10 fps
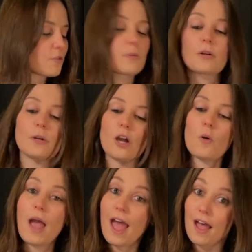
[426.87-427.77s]
So here we
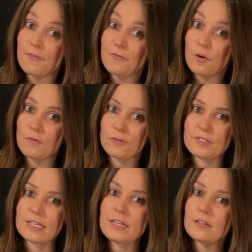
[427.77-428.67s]
go. F over
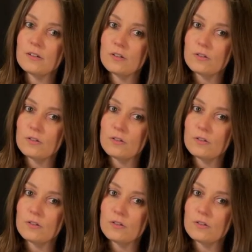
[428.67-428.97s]
C.